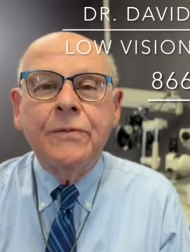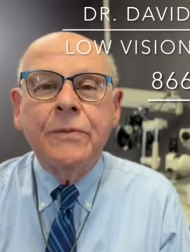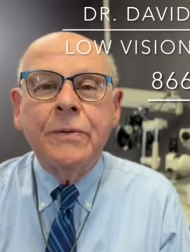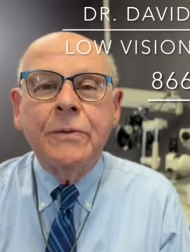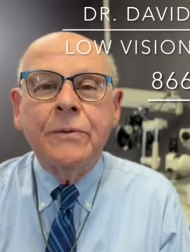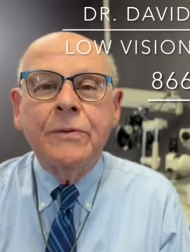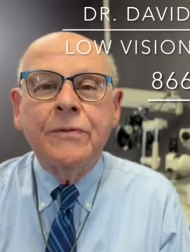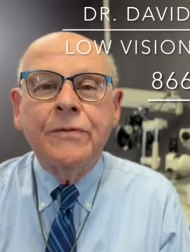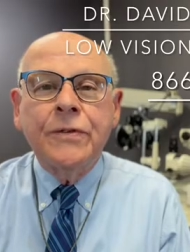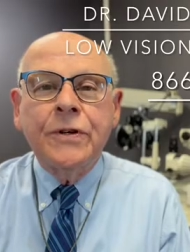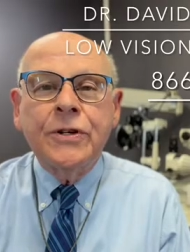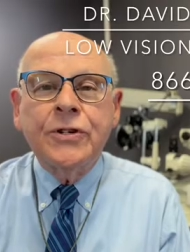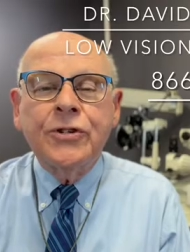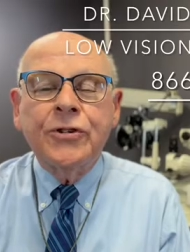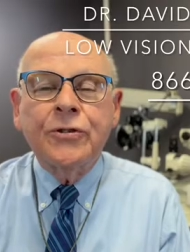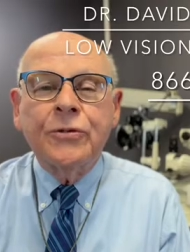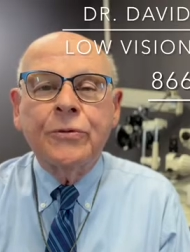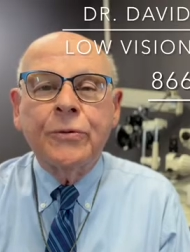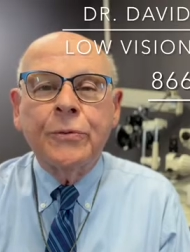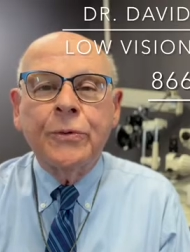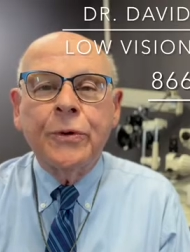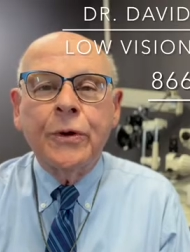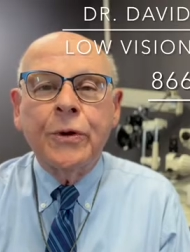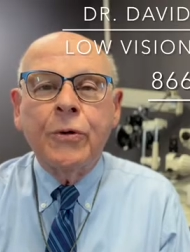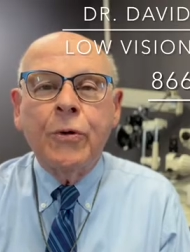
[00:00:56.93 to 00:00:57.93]
vision
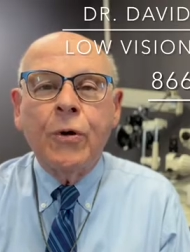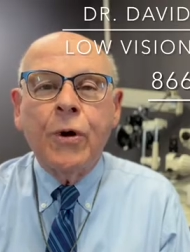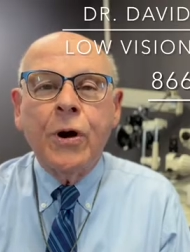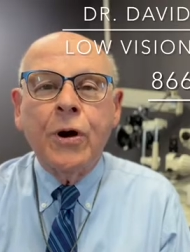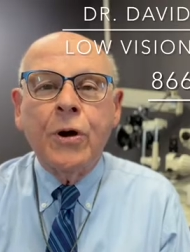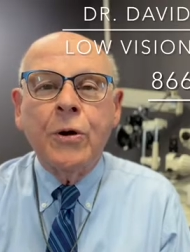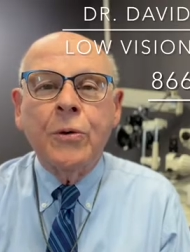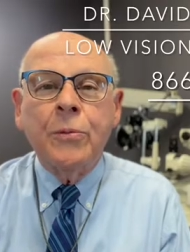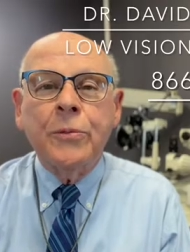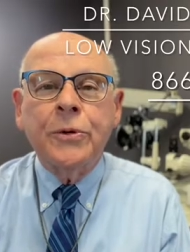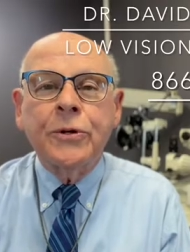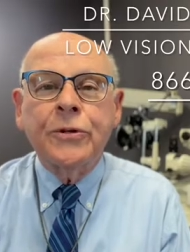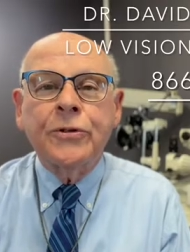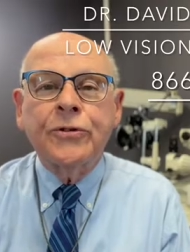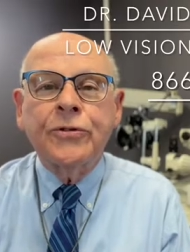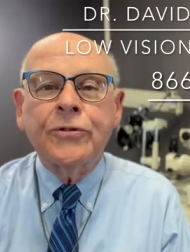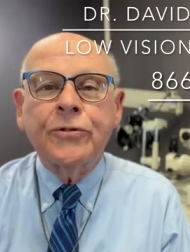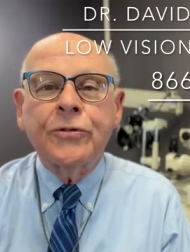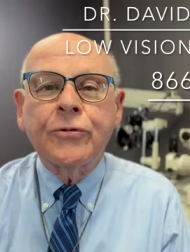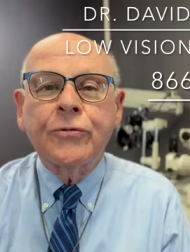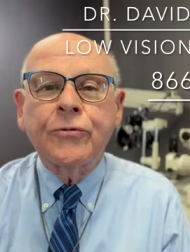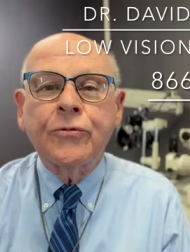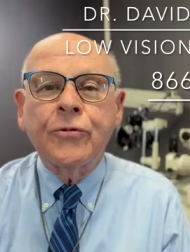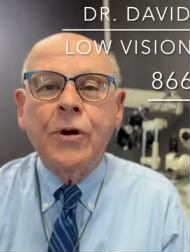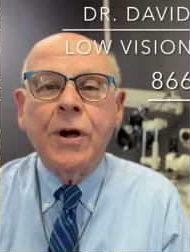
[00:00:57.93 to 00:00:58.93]
requirements to
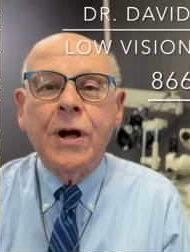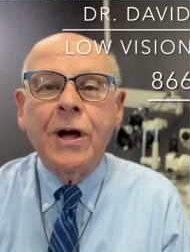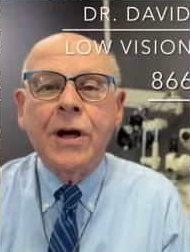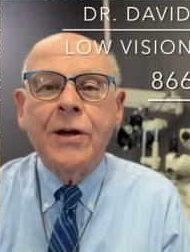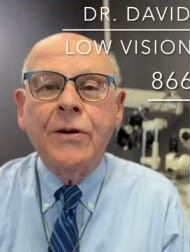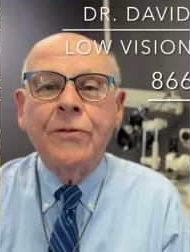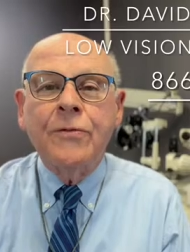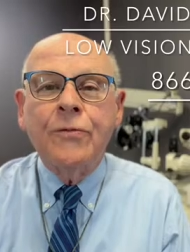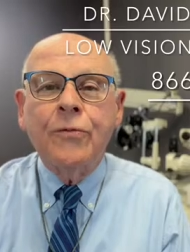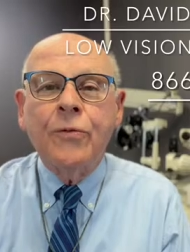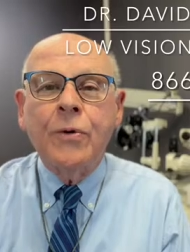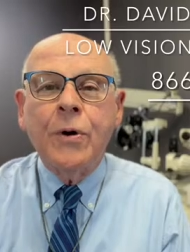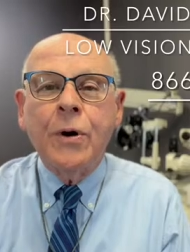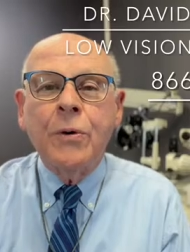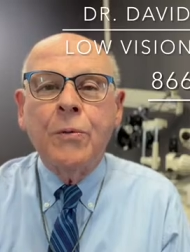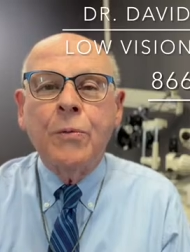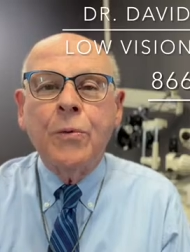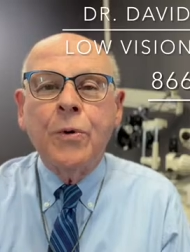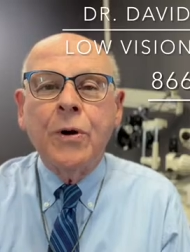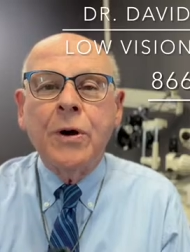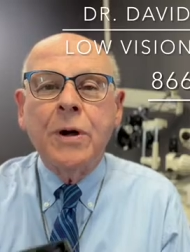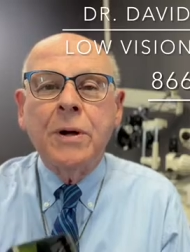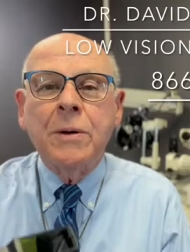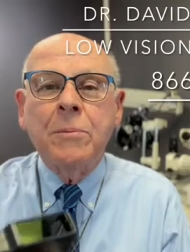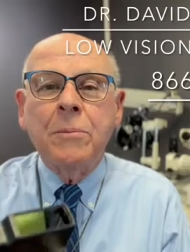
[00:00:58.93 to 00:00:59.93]
drive while
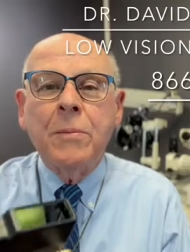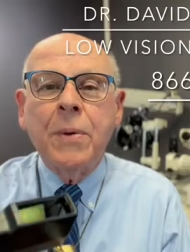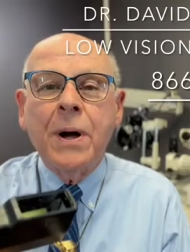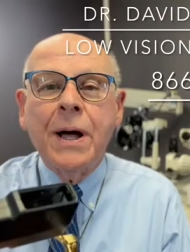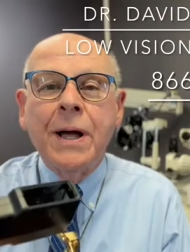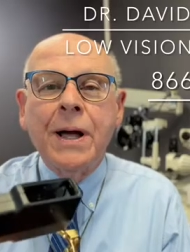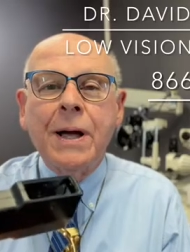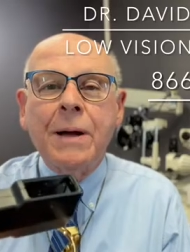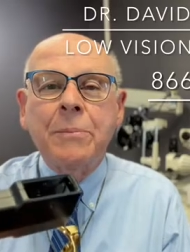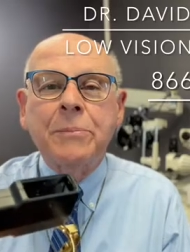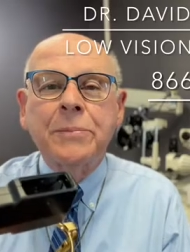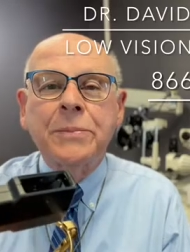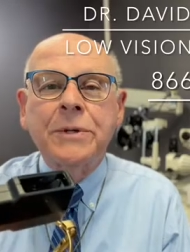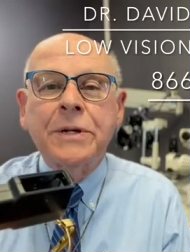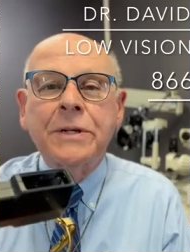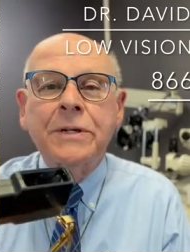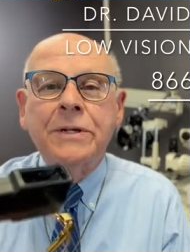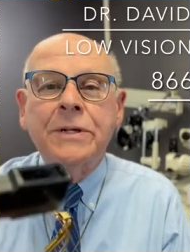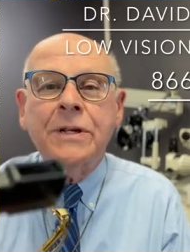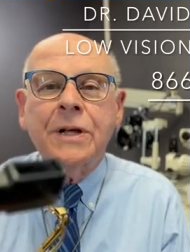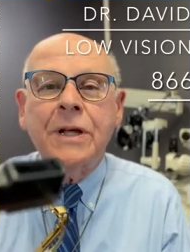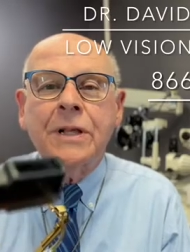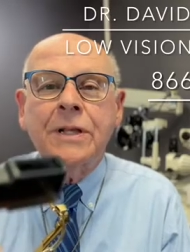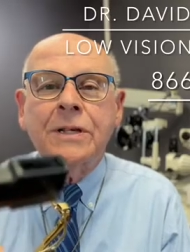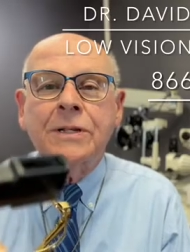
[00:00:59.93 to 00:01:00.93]
wearing bioptic
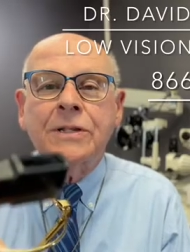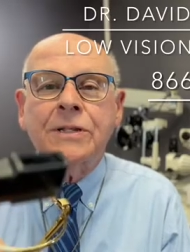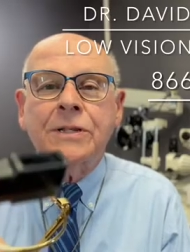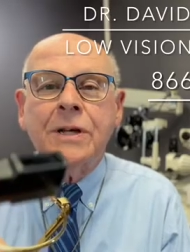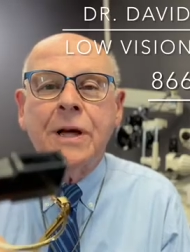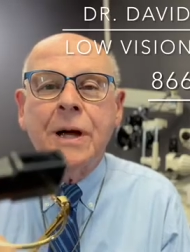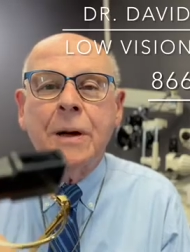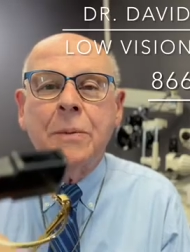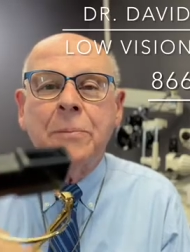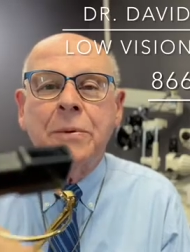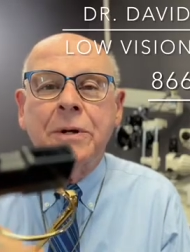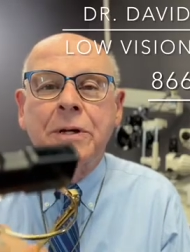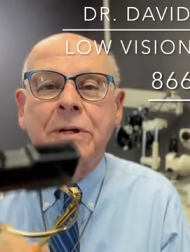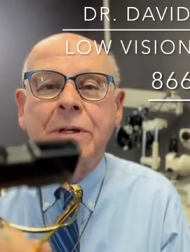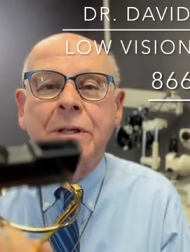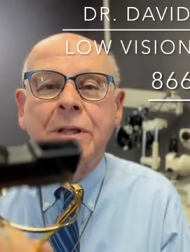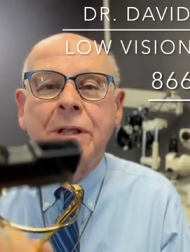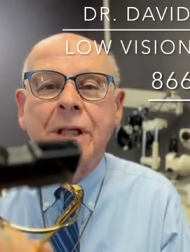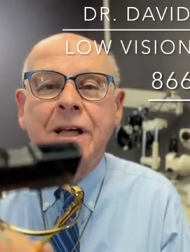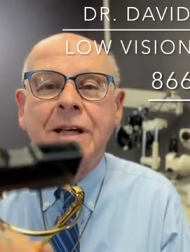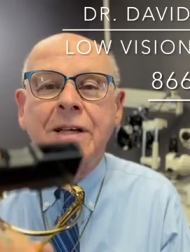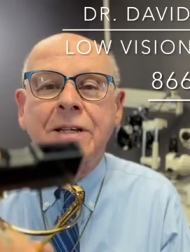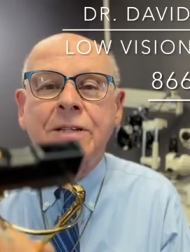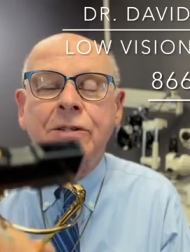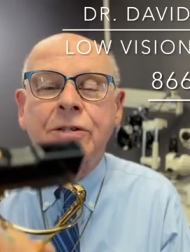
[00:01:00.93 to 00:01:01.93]
telescopic
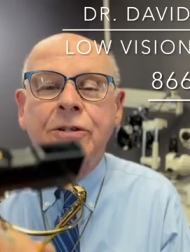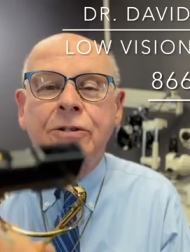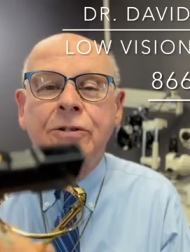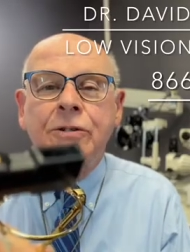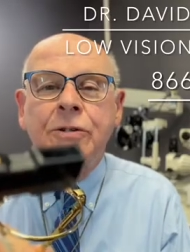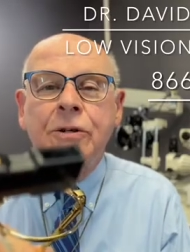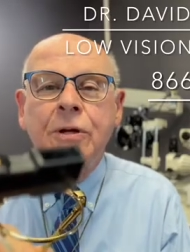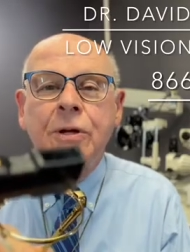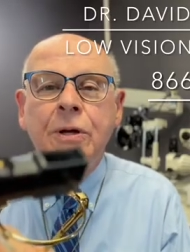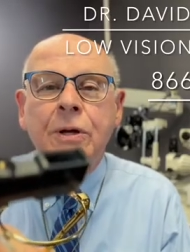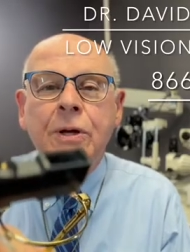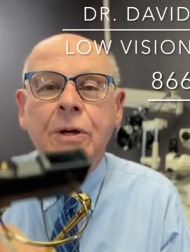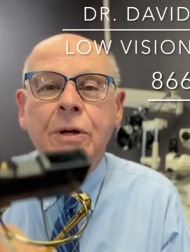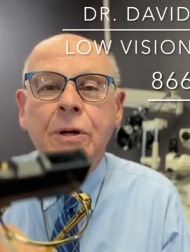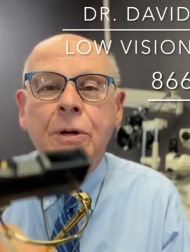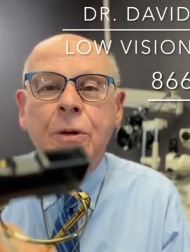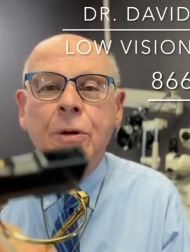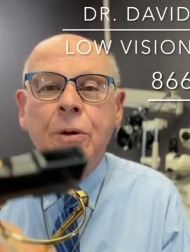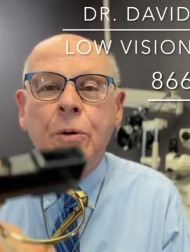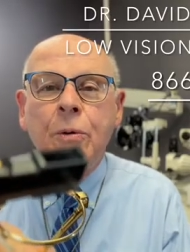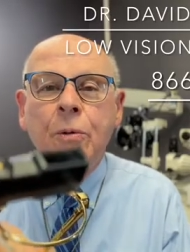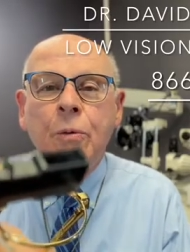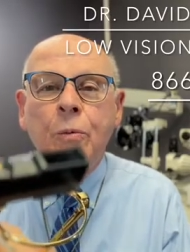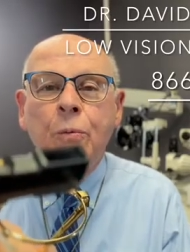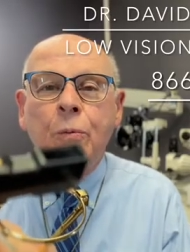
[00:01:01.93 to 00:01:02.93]
glasses.
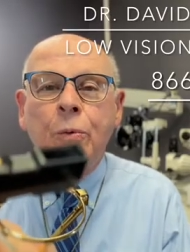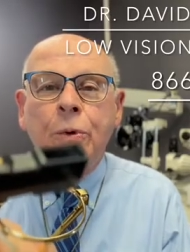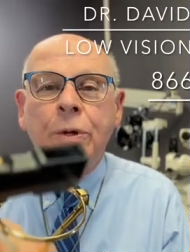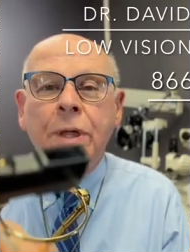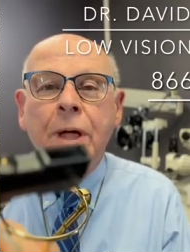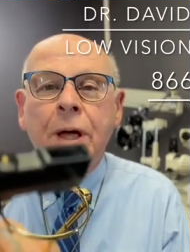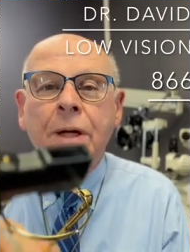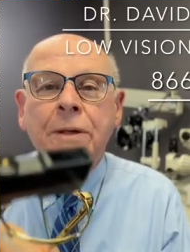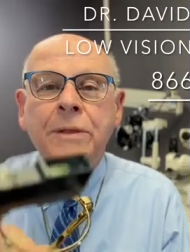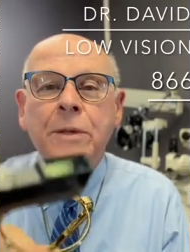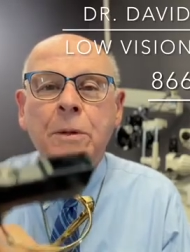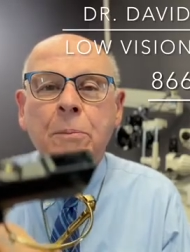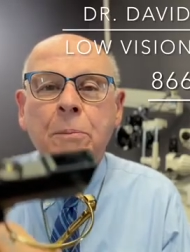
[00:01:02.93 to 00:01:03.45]
Without the